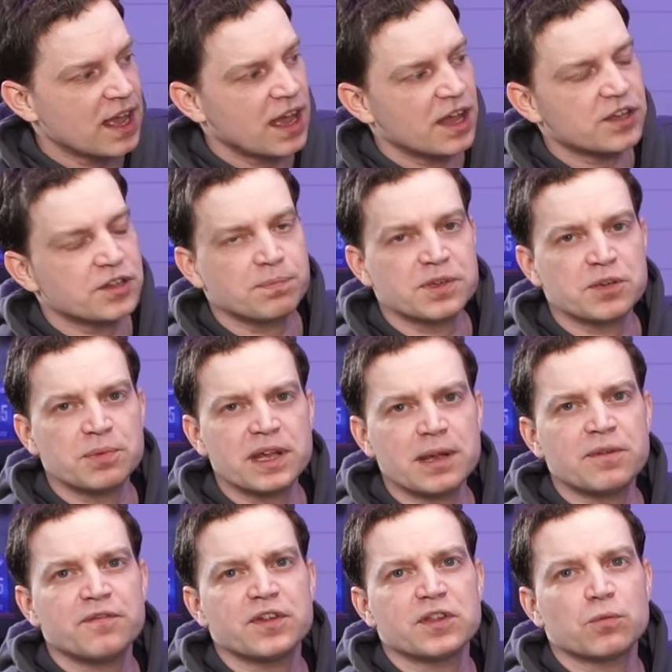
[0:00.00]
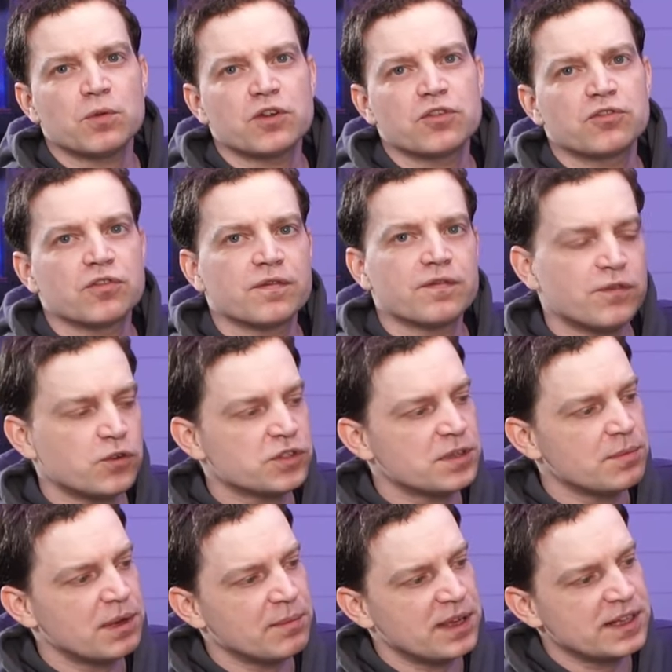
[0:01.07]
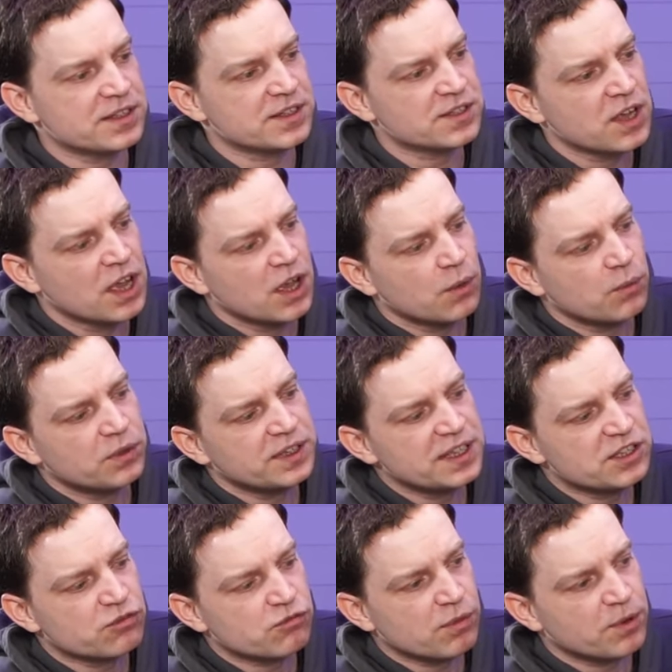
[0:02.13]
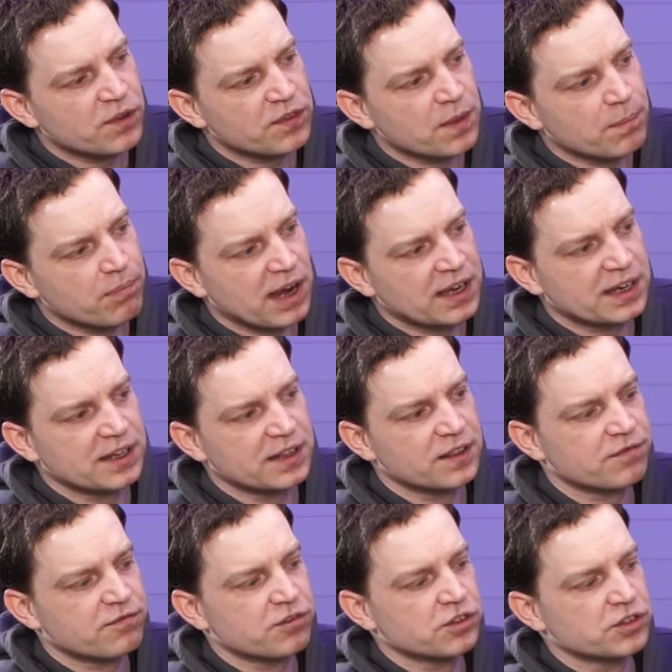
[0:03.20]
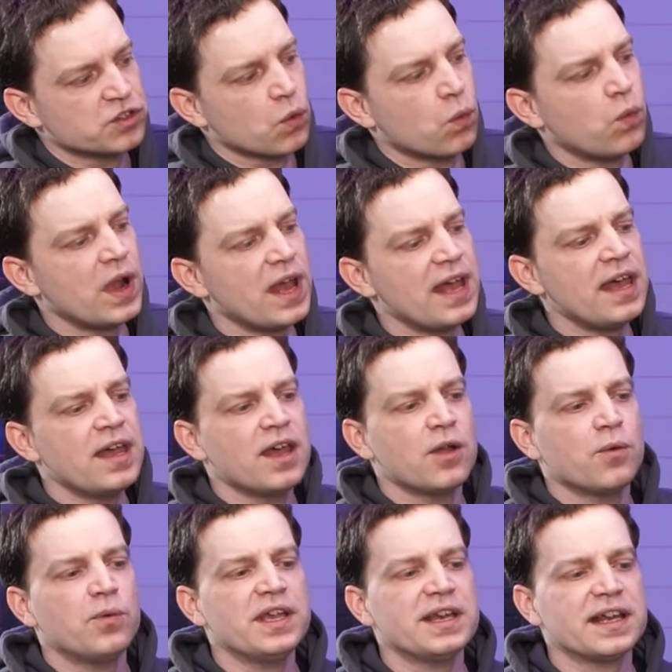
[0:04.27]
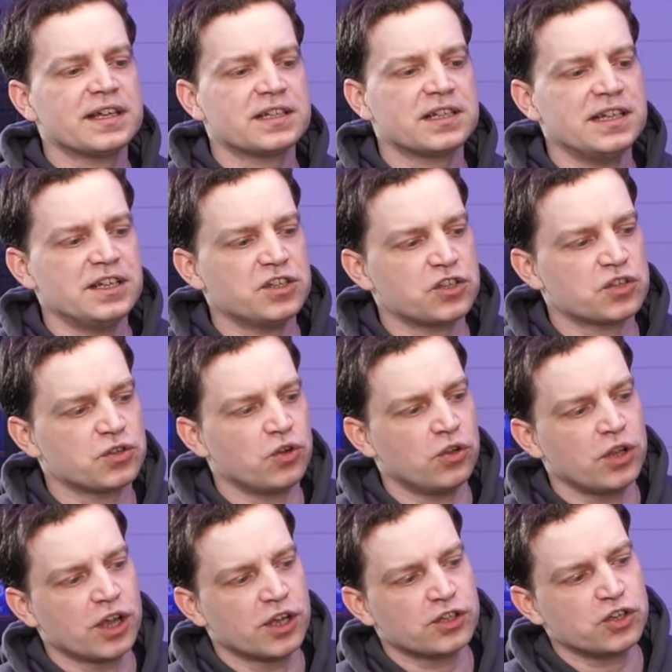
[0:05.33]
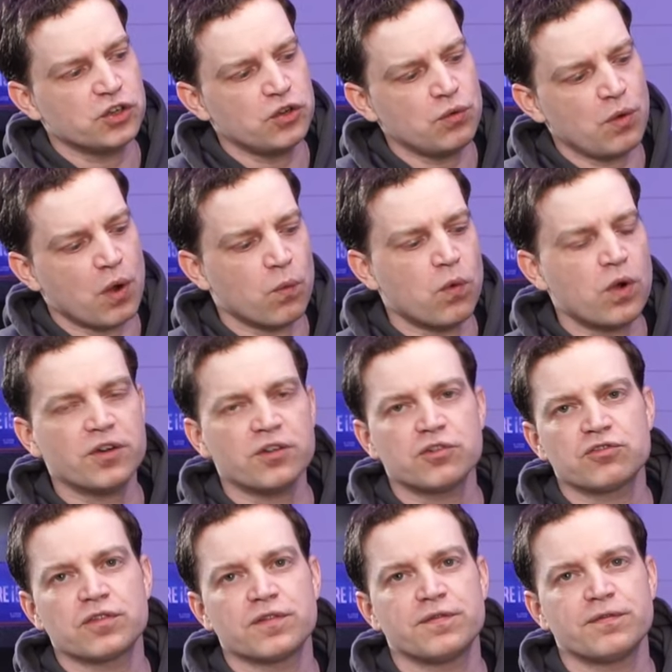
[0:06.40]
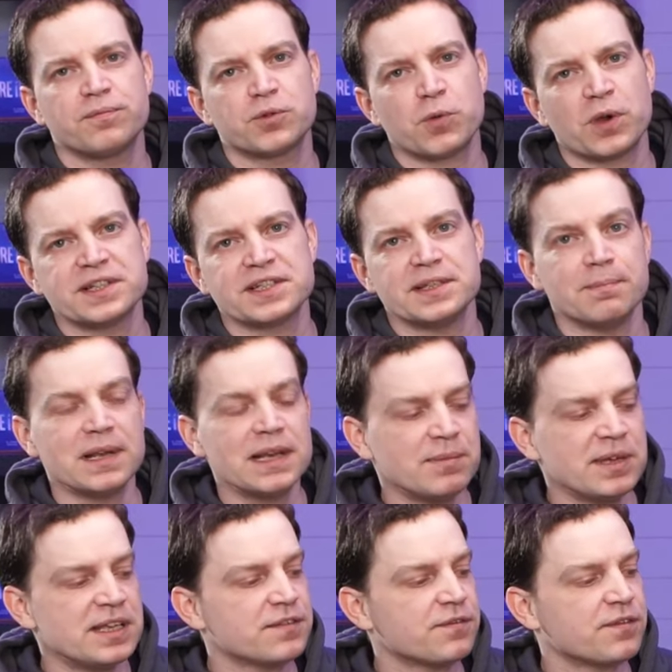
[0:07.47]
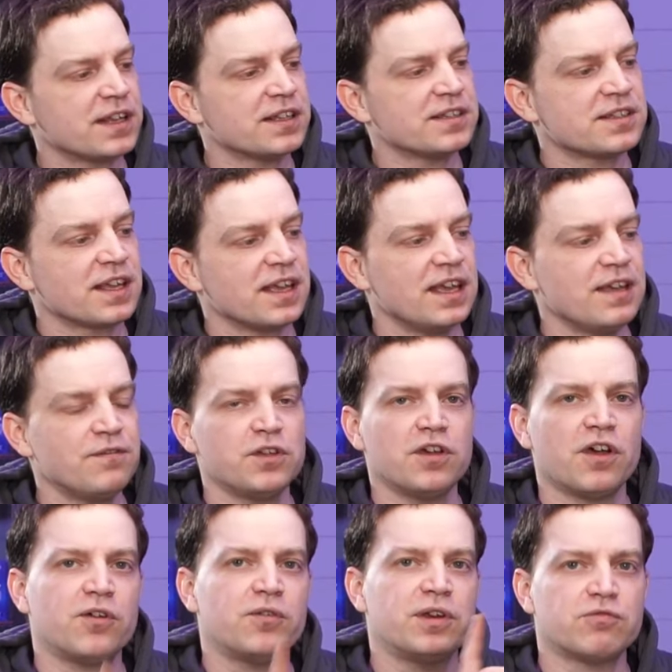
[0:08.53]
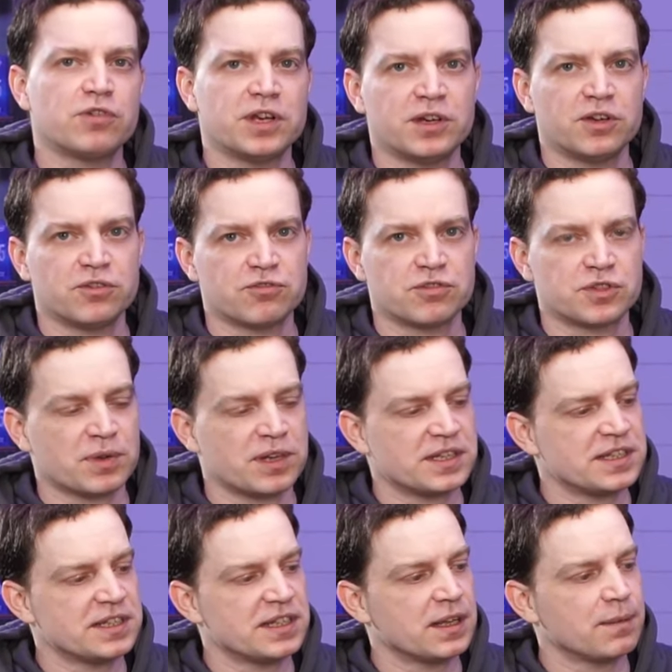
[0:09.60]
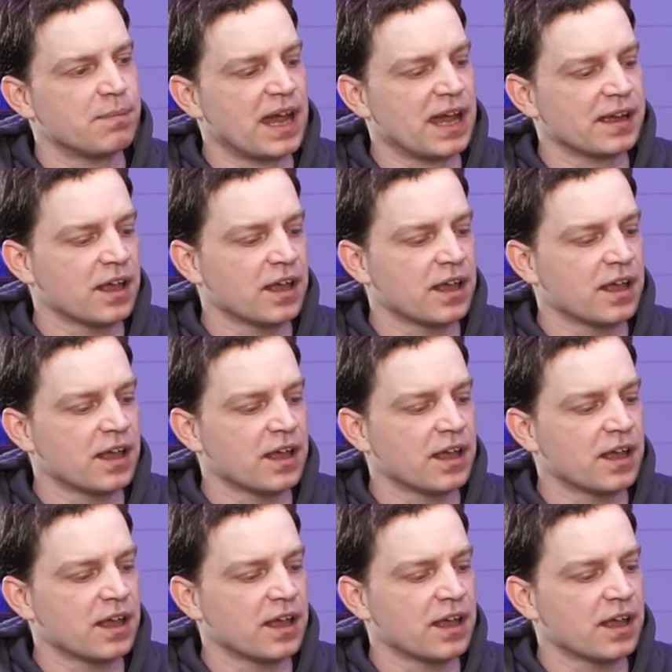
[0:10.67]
And to be able to fit the 140mm, we'll need to remove the bracket in the front, where we can actually install two 120mm fans if you're only running 120s in the back.